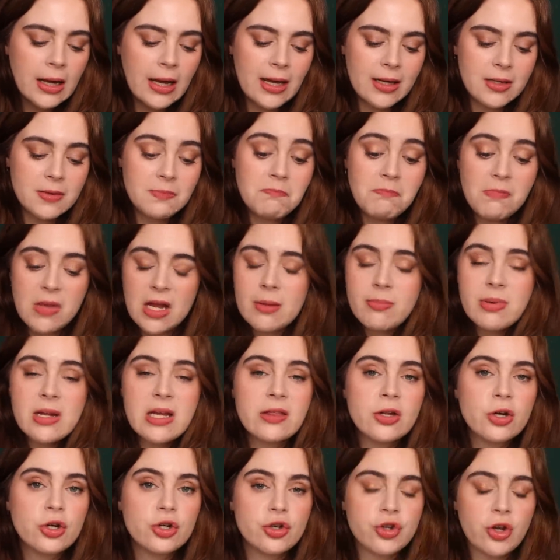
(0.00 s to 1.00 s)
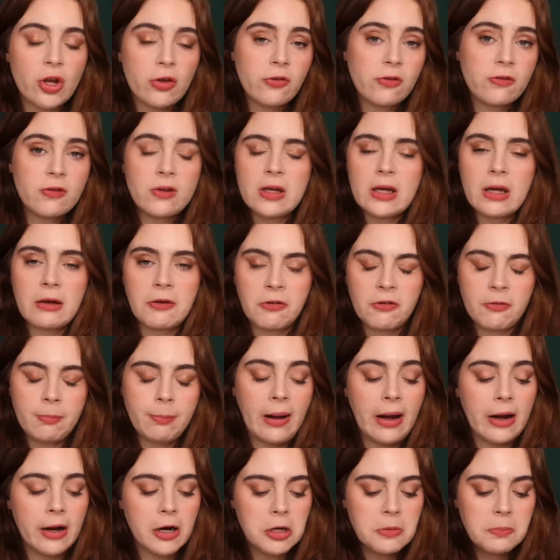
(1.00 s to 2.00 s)
and maybe they're just
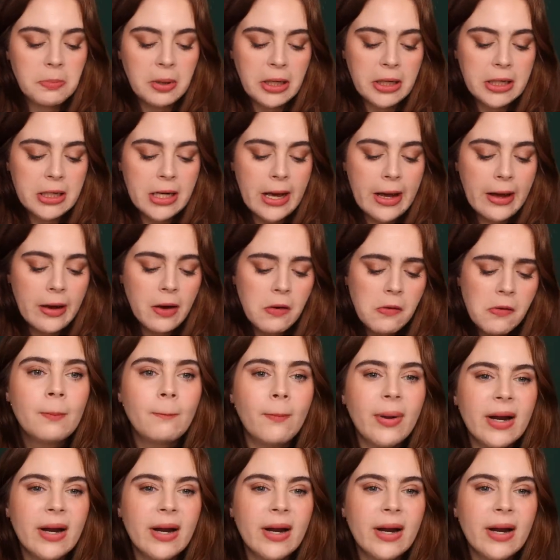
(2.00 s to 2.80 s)
expired by now,